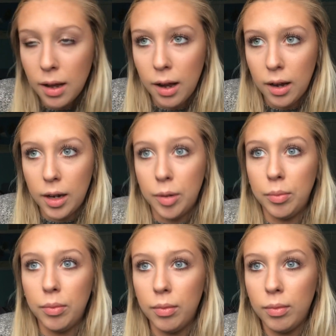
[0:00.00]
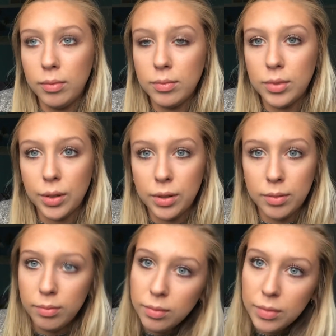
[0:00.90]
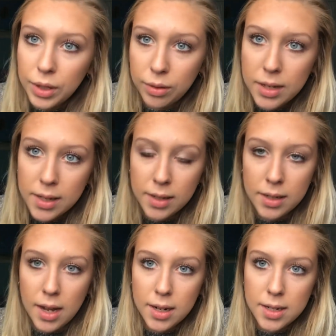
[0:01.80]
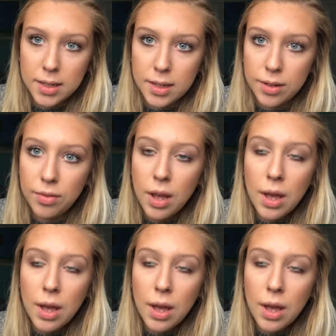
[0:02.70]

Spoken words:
so they're technically not addictive,